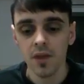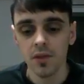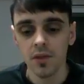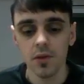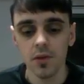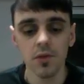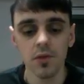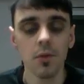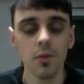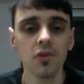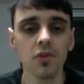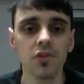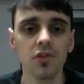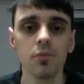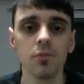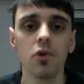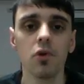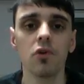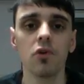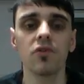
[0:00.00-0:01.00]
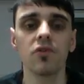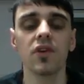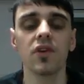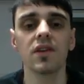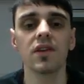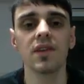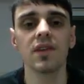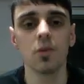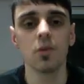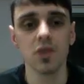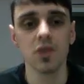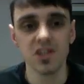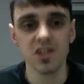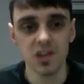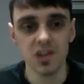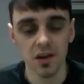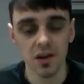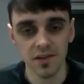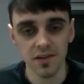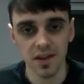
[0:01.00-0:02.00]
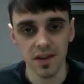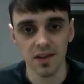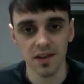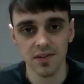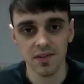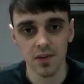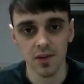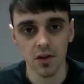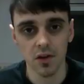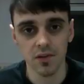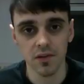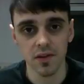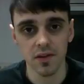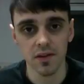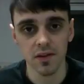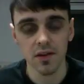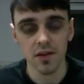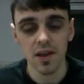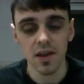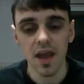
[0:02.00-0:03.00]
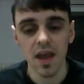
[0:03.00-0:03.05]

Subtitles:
The most important thing is that we just get started,